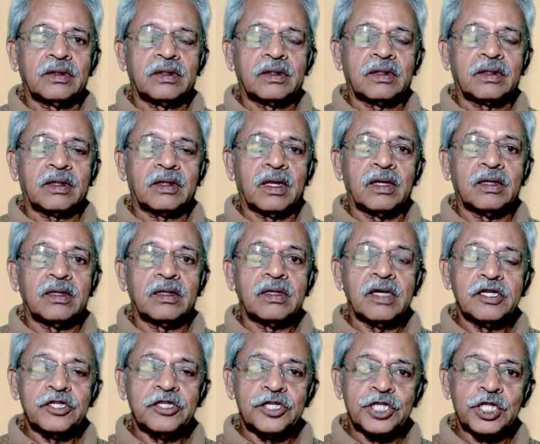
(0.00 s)
and the
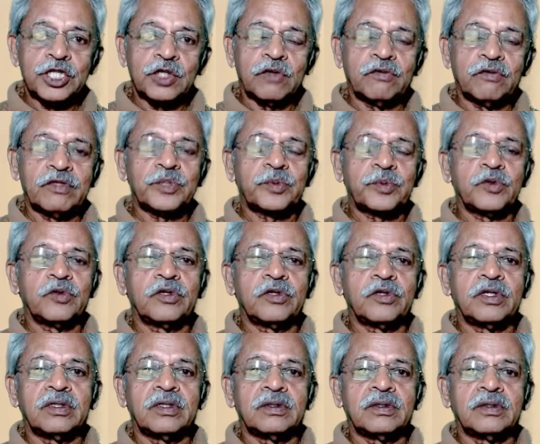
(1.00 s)
digestion of this
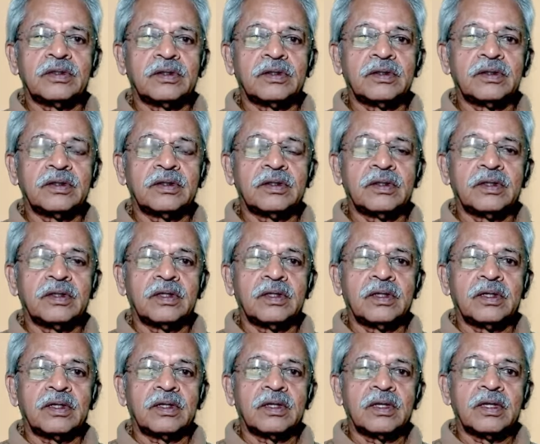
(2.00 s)
protein
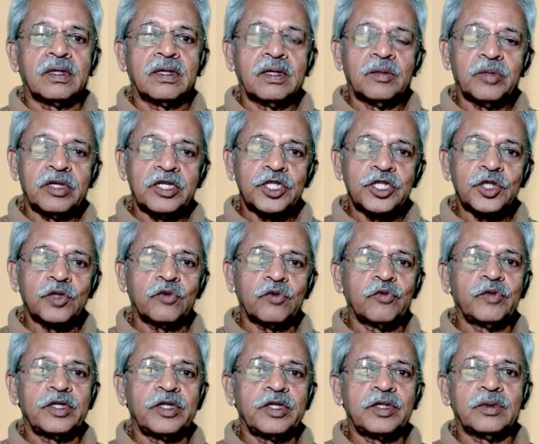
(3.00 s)
and liberation of
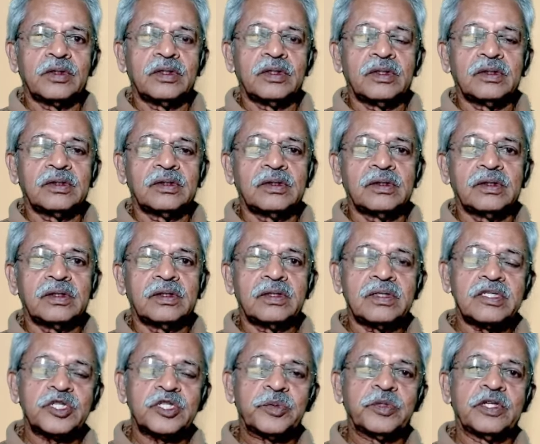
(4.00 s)
B12,
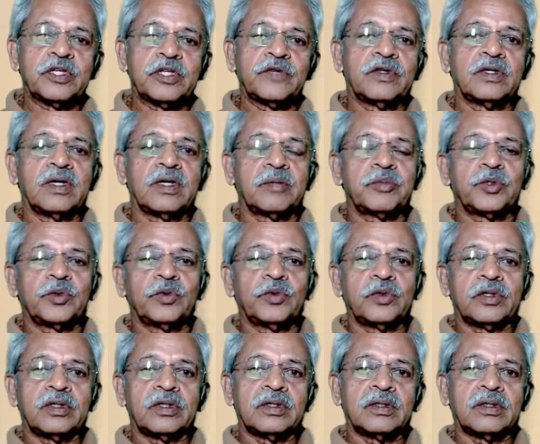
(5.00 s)
attachment with
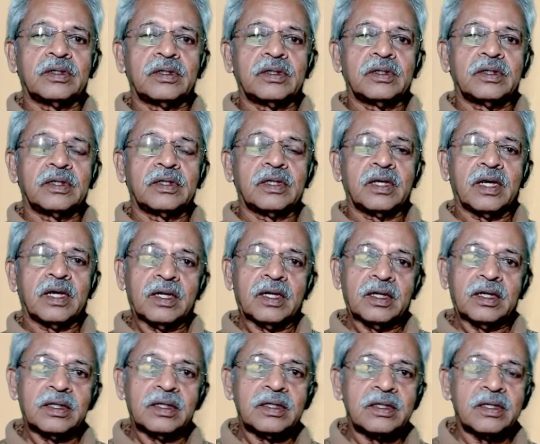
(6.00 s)
haptocorin, and
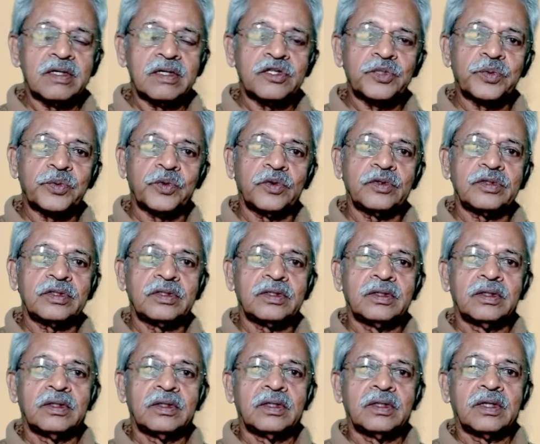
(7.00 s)
then transport
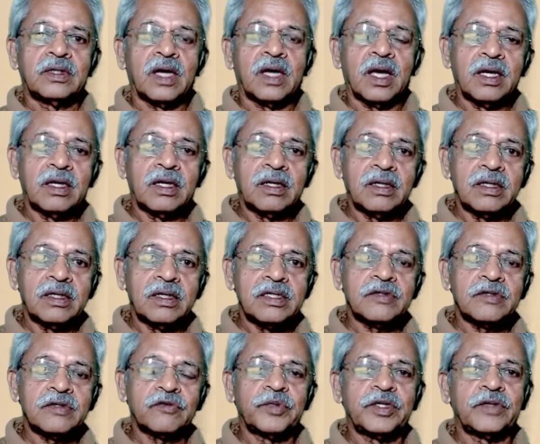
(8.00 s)
and release
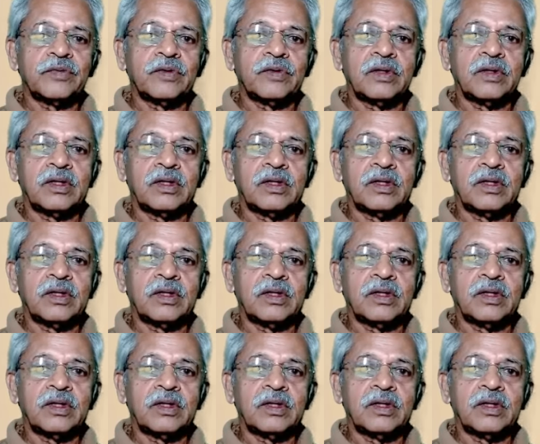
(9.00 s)
of B12,